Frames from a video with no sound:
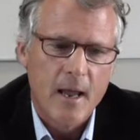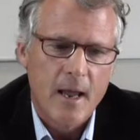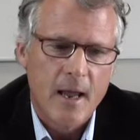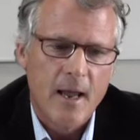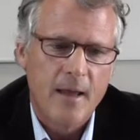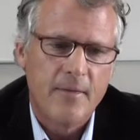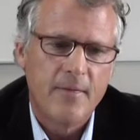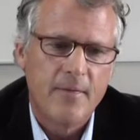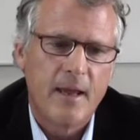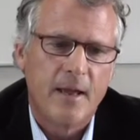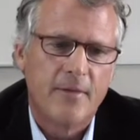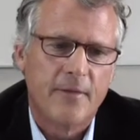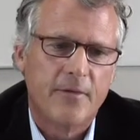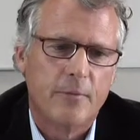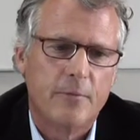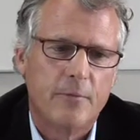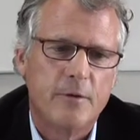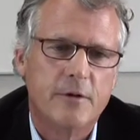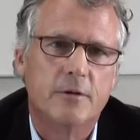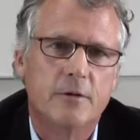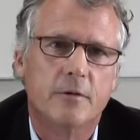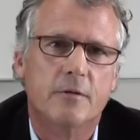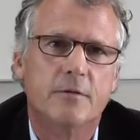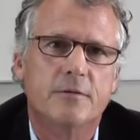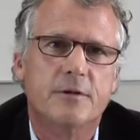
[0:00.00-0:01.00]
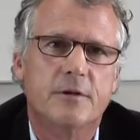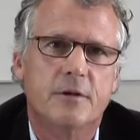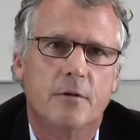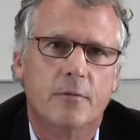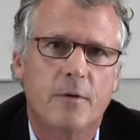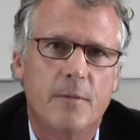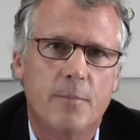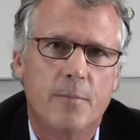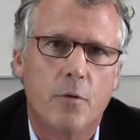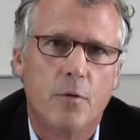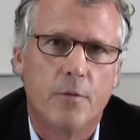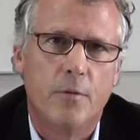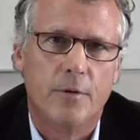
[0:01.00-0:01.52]
and that the results are
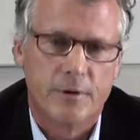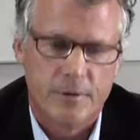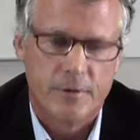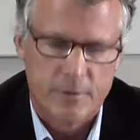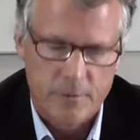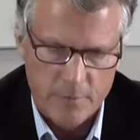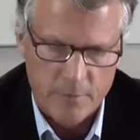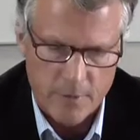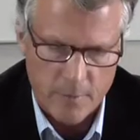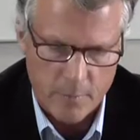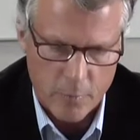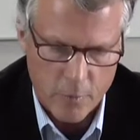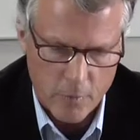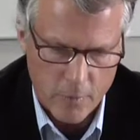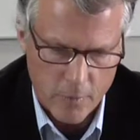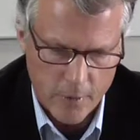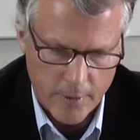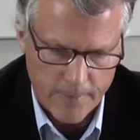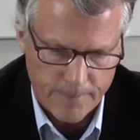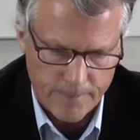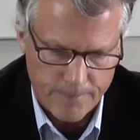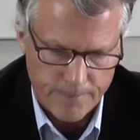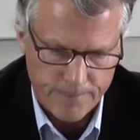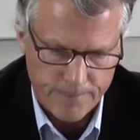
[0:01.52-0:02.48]
reported to the board.